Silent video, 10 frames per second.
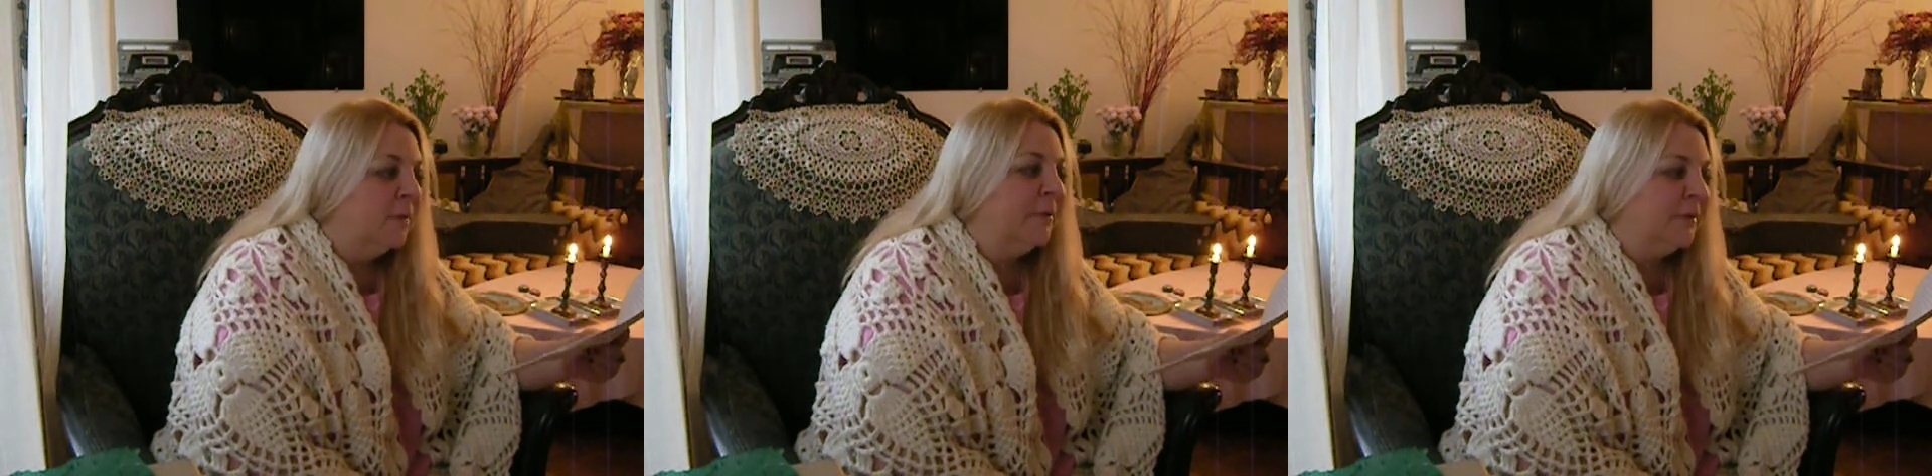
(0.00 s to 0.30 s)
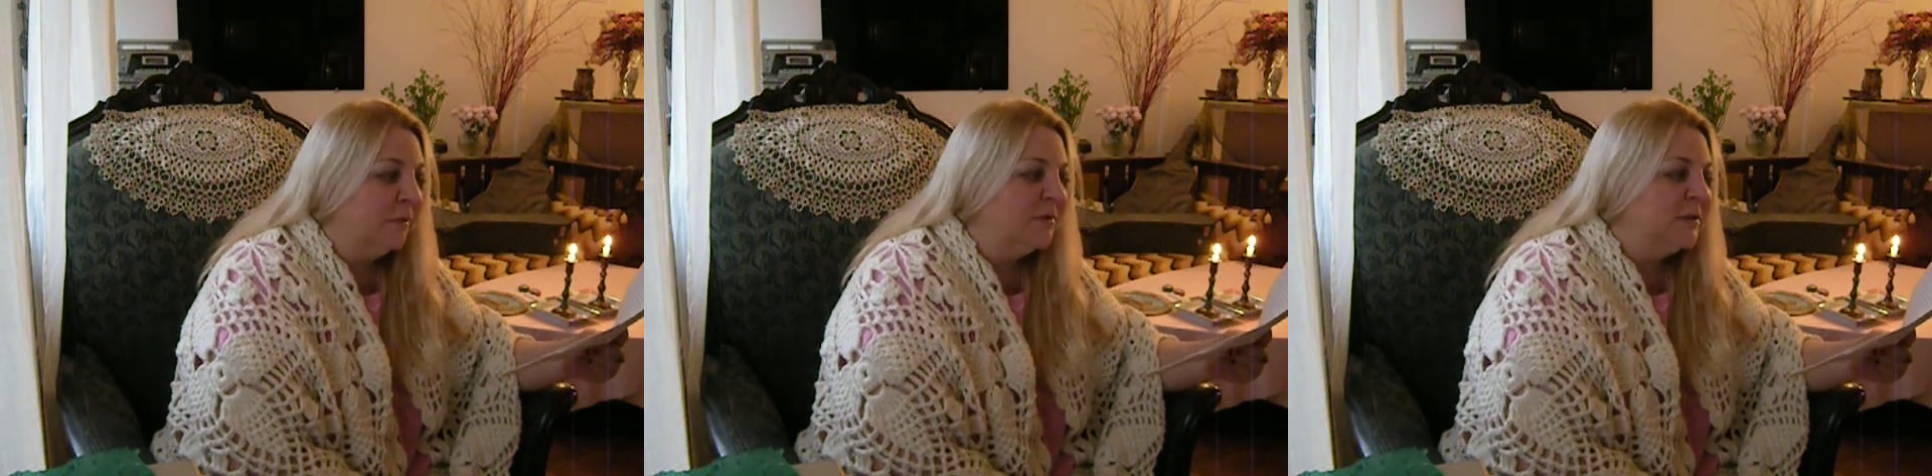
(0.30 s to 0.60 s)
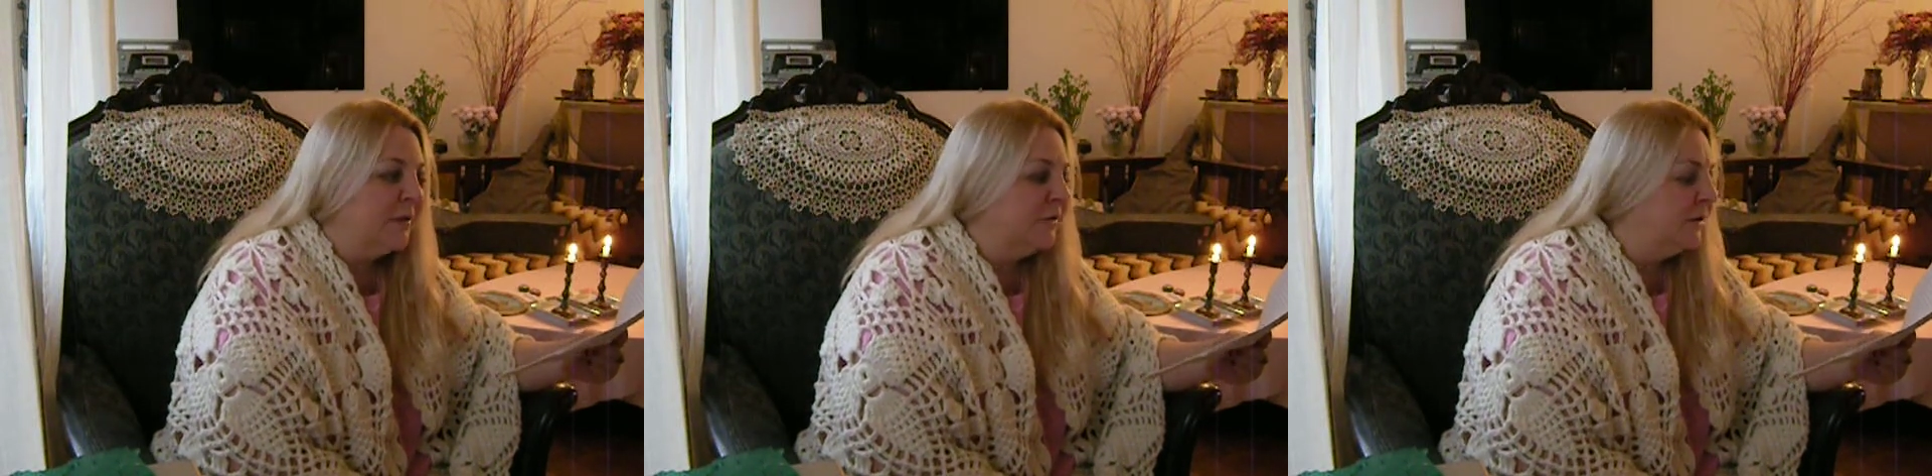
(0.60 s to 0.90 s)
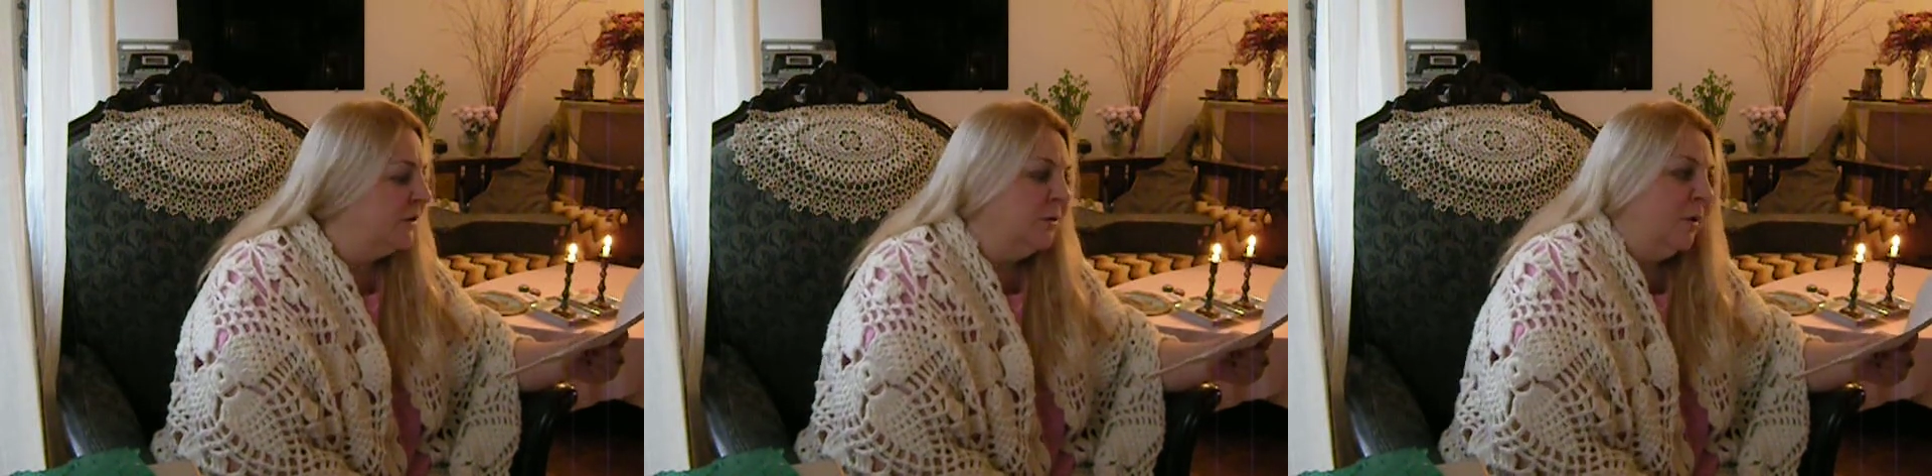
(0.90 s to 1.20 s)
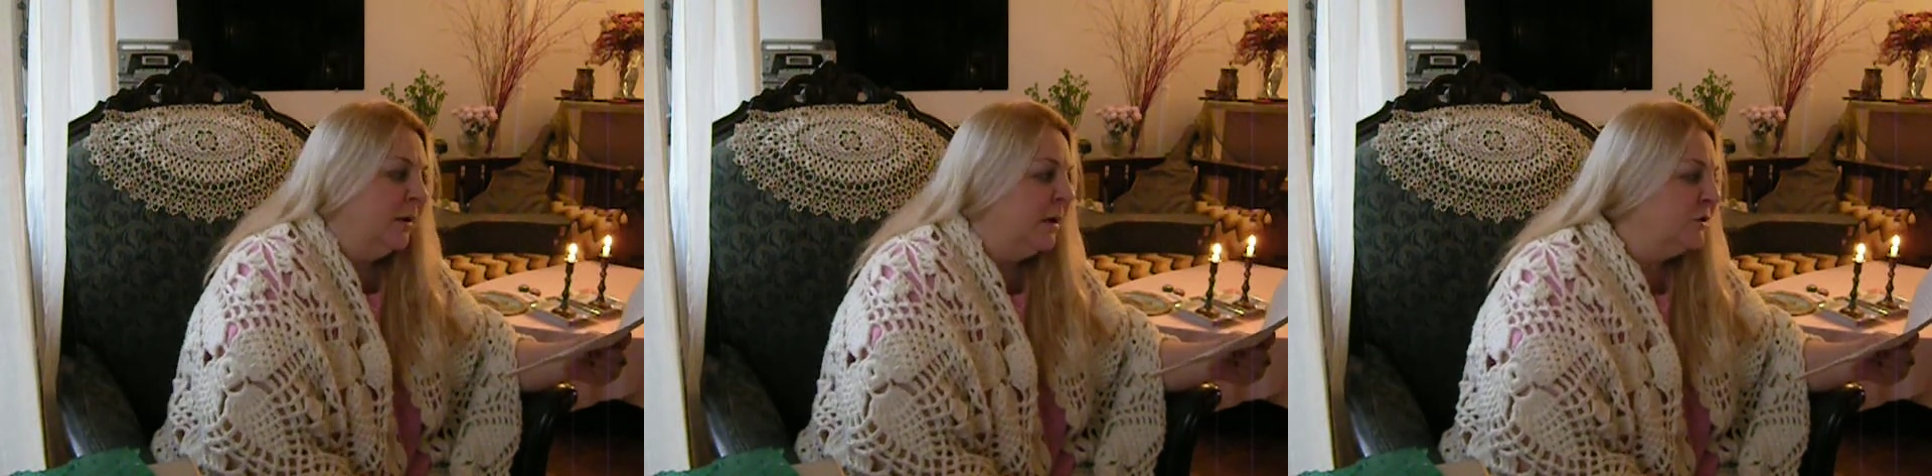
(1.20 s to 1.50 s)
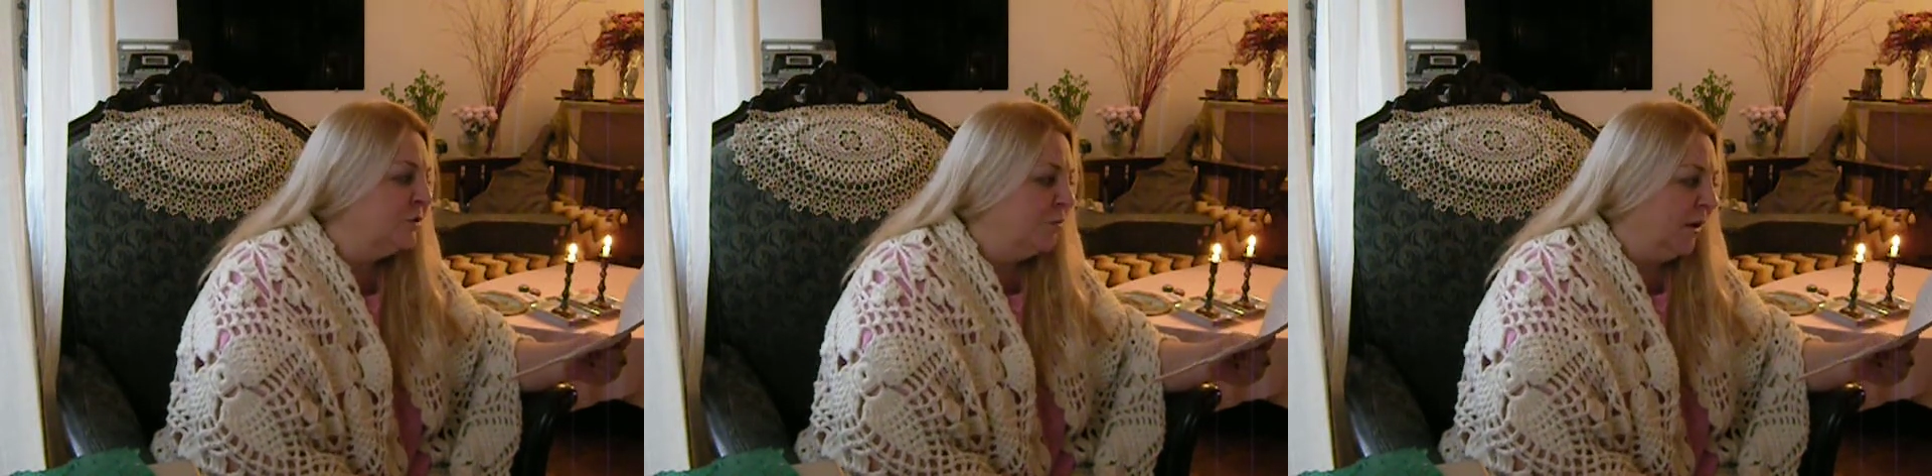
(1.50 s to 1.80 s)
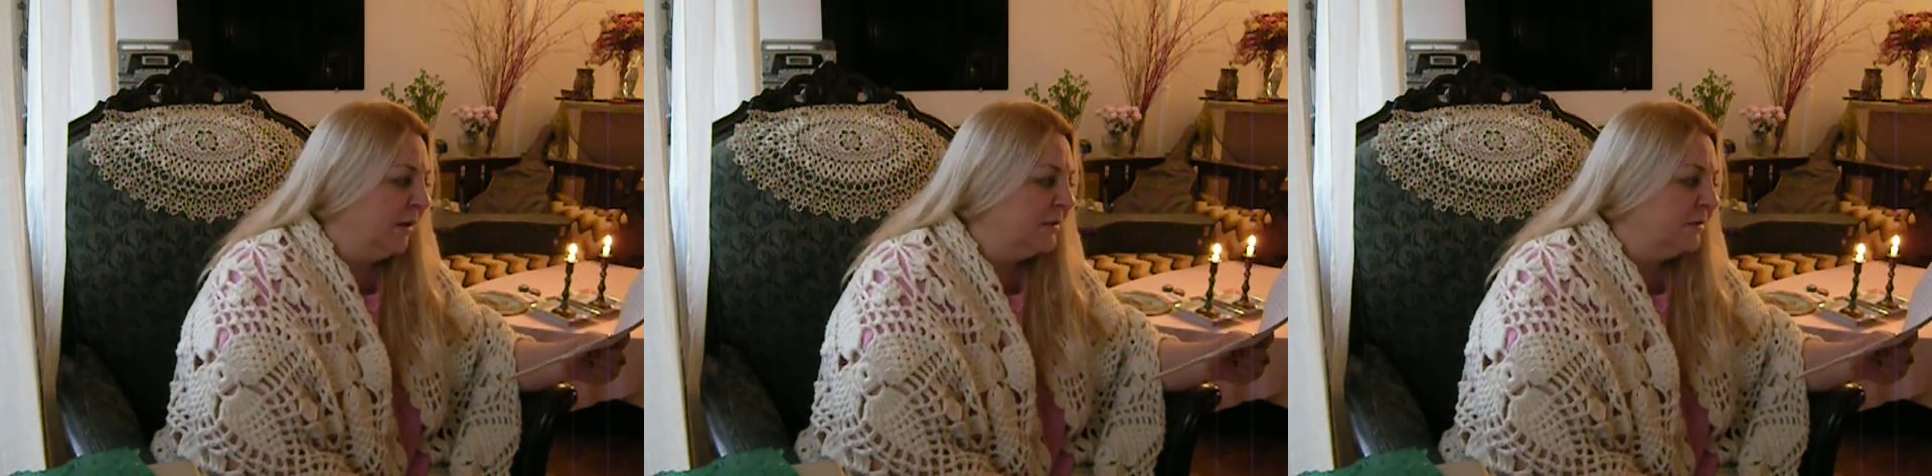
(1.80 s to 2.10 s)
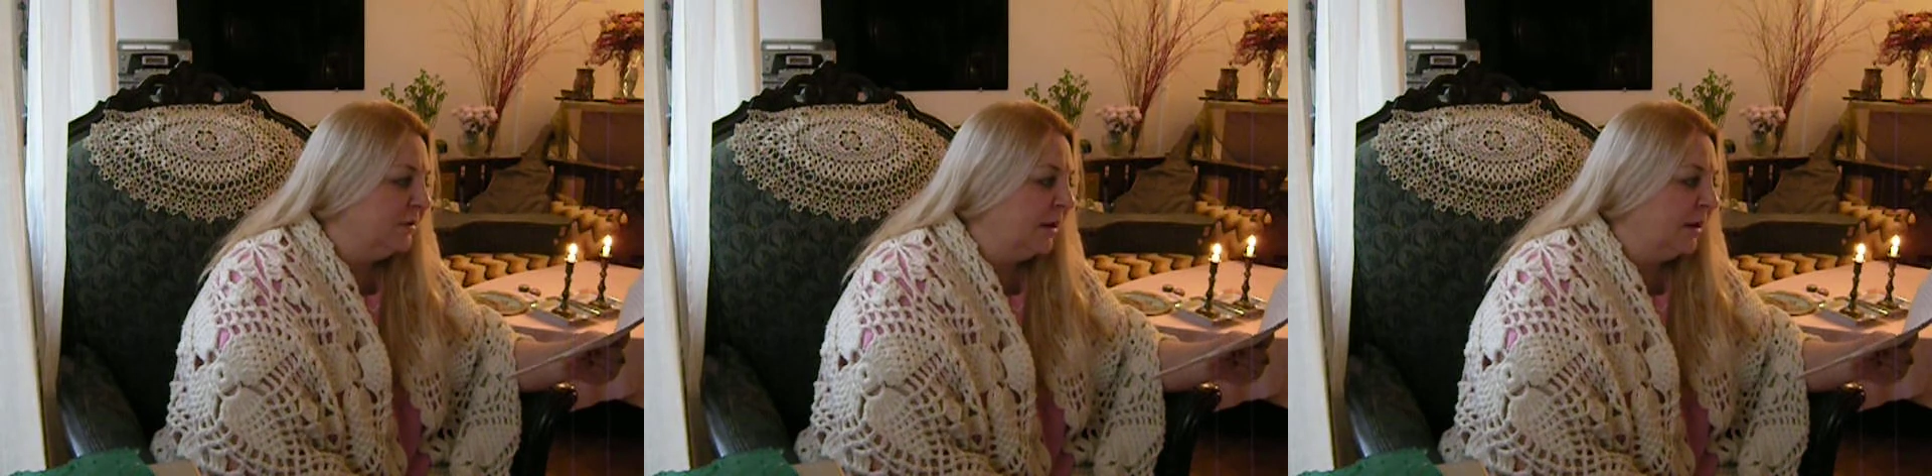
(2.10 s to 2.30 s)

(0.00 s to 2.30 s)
but there was nothing to do on lunch breaks,